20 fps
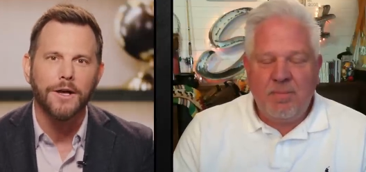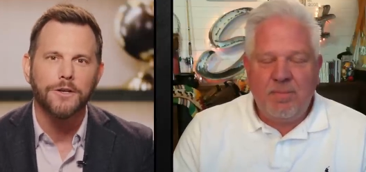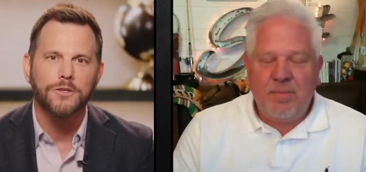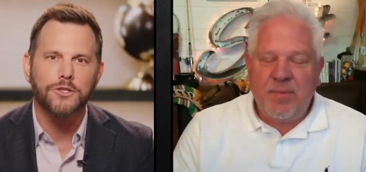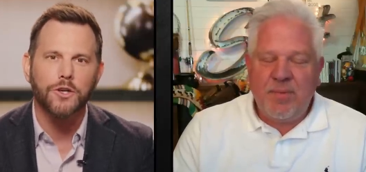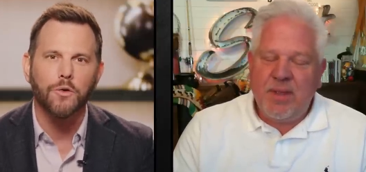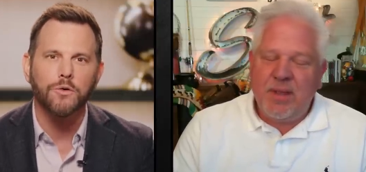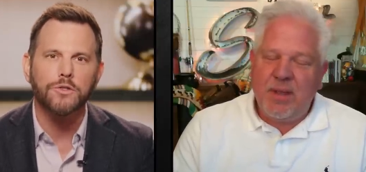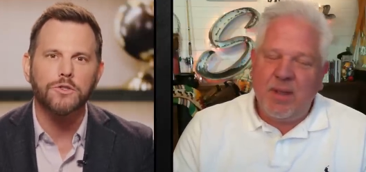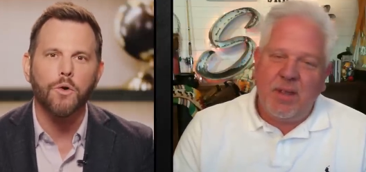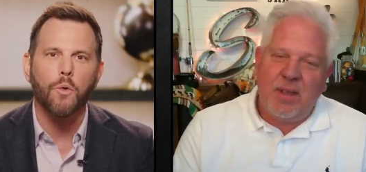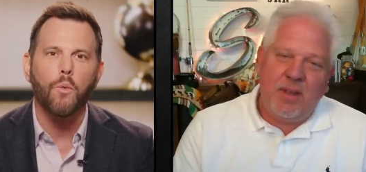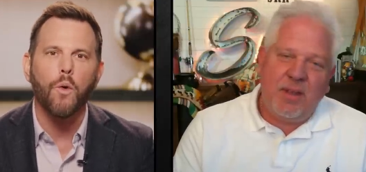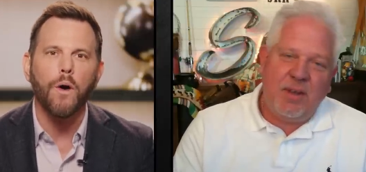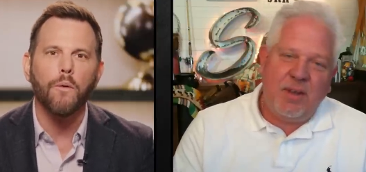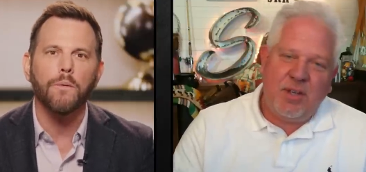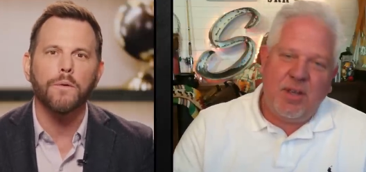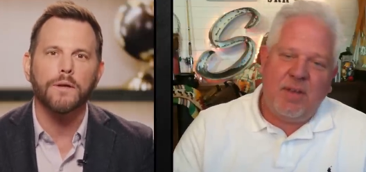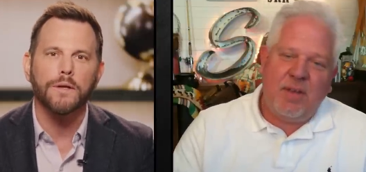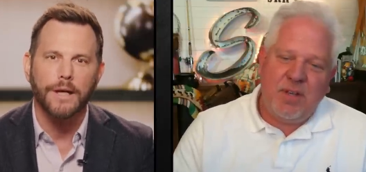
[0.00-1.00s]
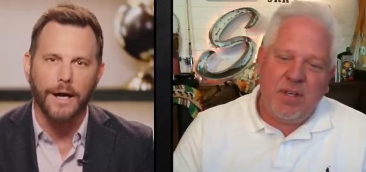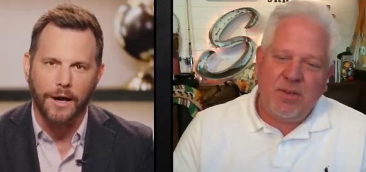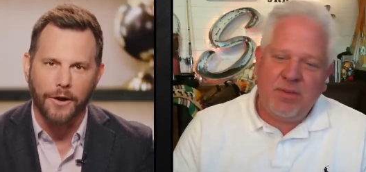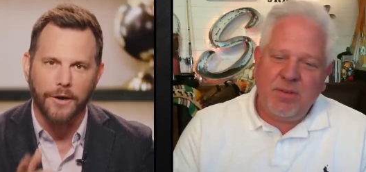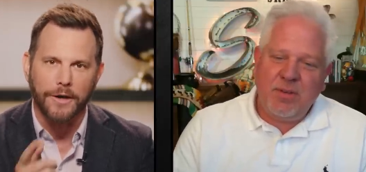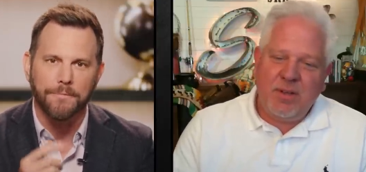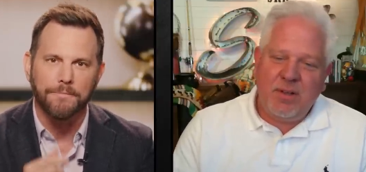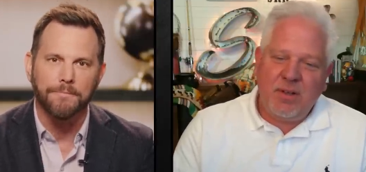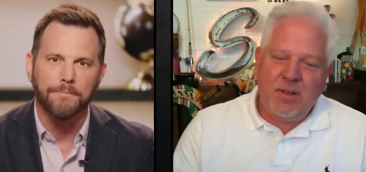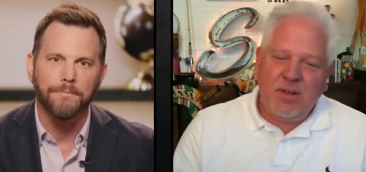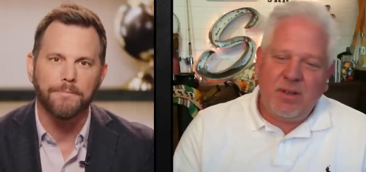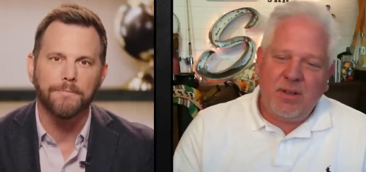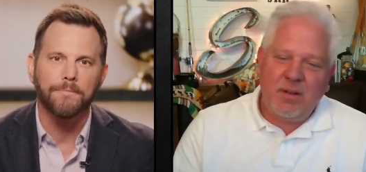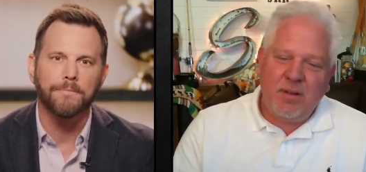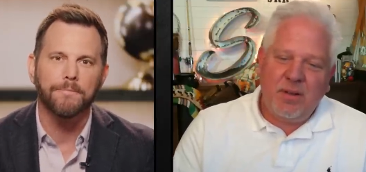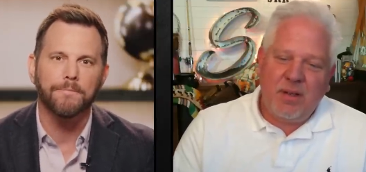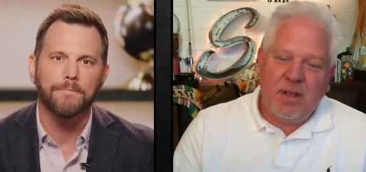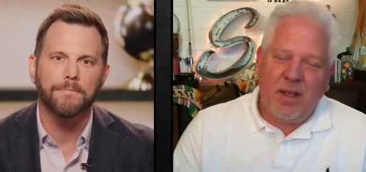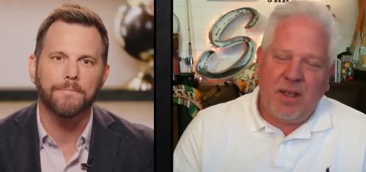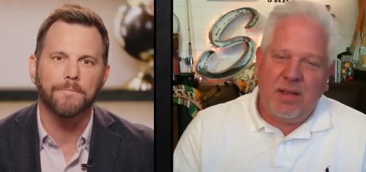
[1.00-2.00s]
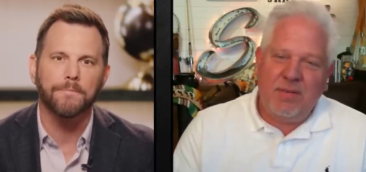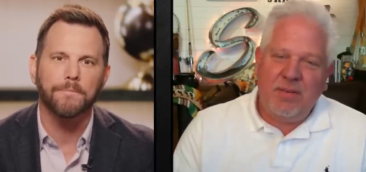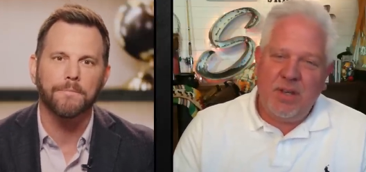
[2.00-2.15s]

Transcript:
Speaker 1: So, so what? you, yeah, go ahead. Have